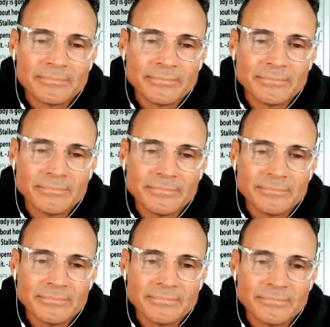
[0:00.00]

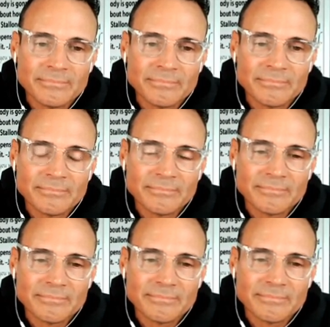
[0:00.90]

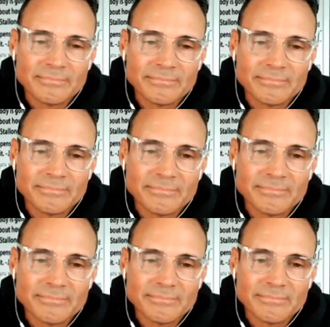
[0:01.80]

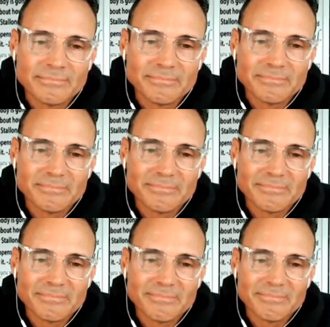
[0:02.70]

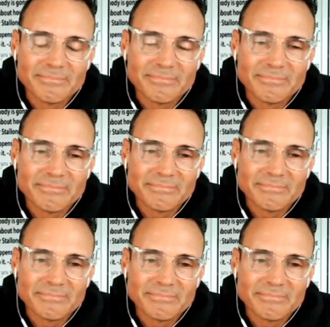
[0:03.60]

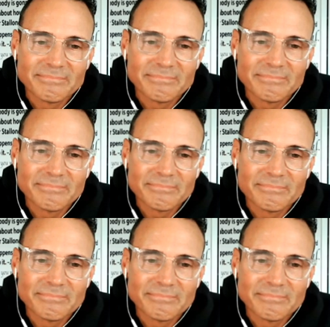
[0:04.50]

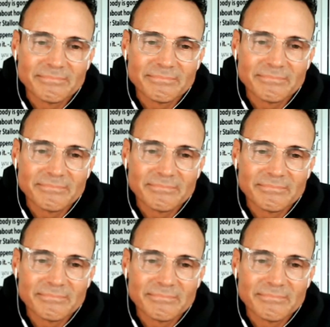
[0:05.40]

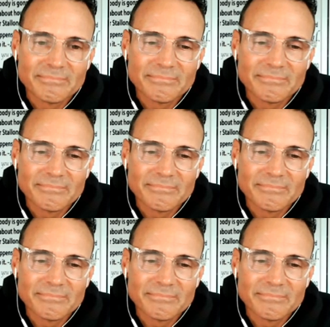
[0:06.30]
(silent)